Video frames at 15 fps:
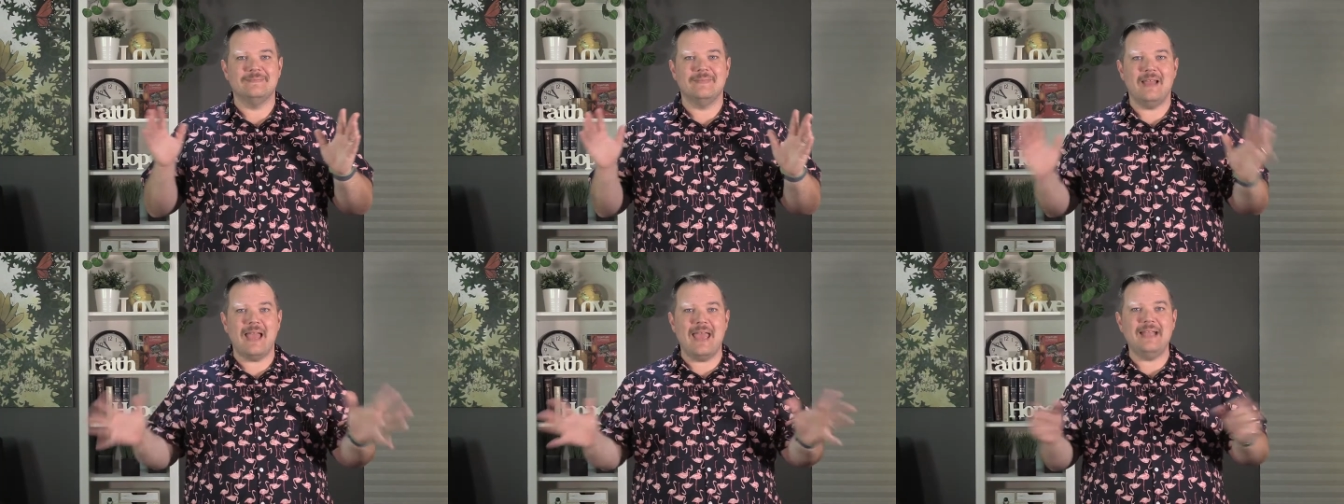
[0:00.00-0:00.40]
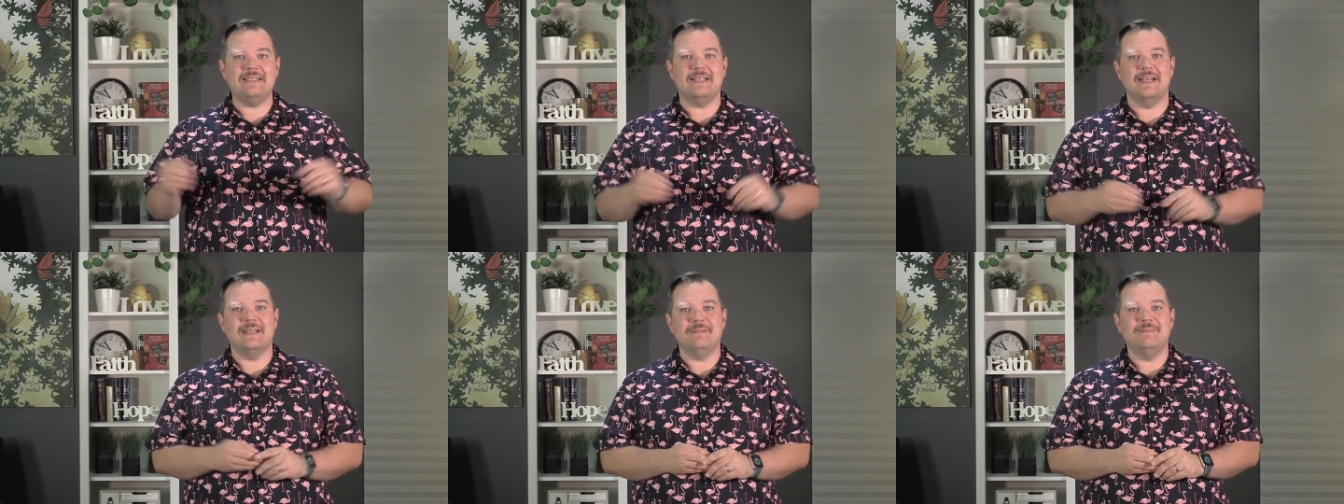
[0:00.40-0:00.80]
Hang
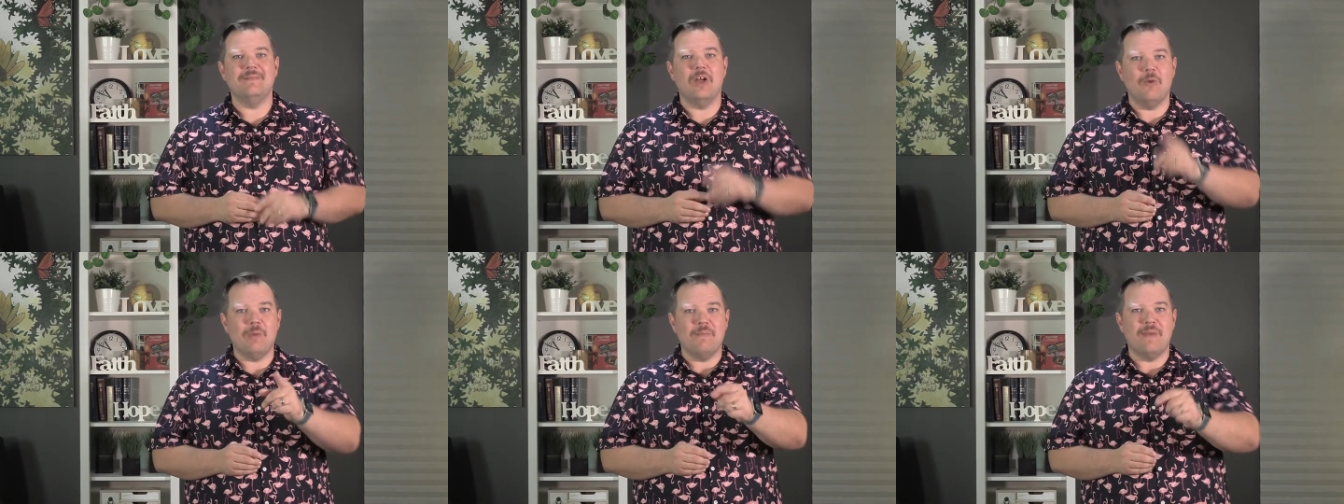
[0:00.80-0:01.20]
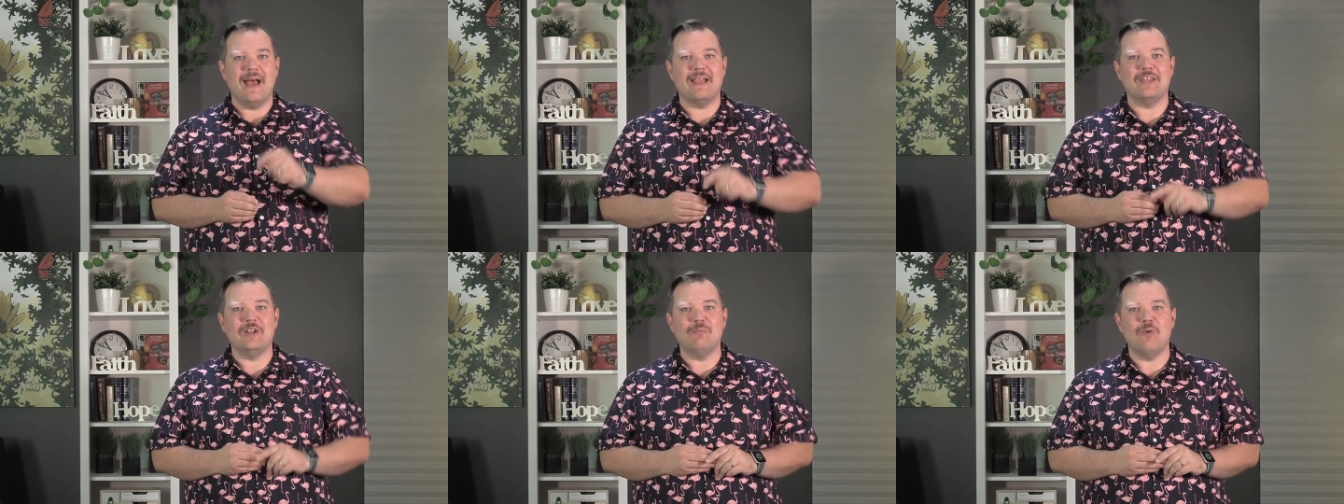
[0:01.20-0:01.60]
tight, I'll be
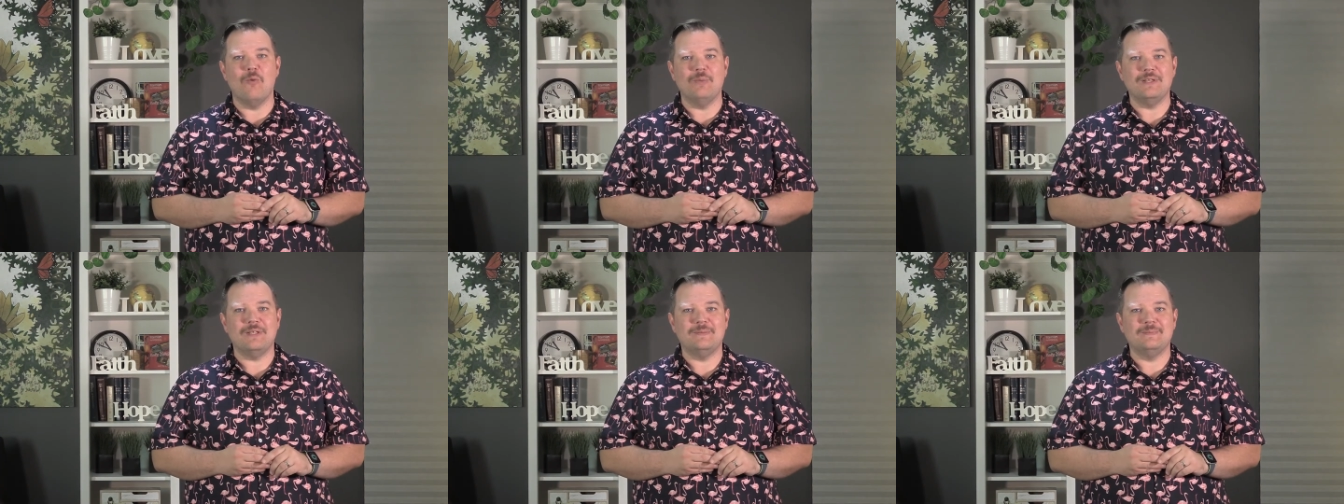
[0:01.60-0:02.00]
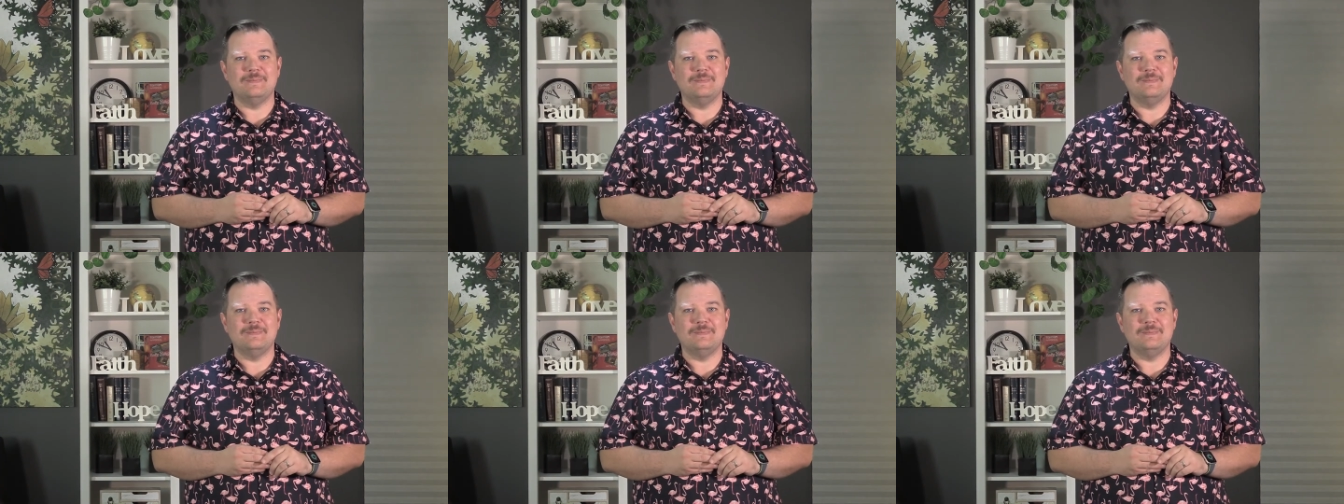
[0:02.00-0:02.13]
back in a moment.